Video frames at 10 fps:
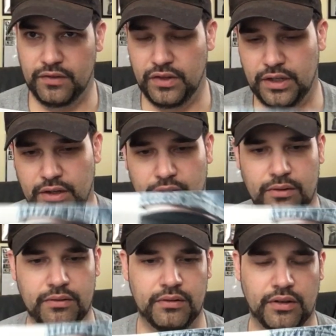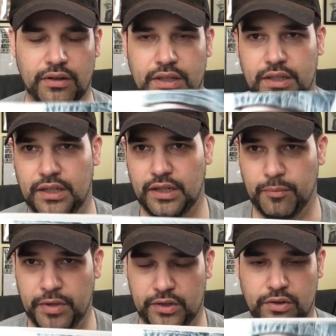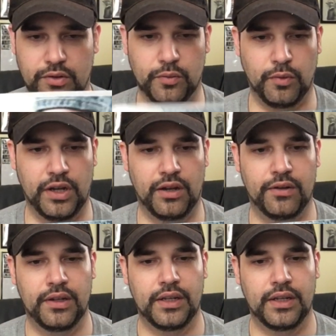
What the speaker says: the video, or in the picture as well.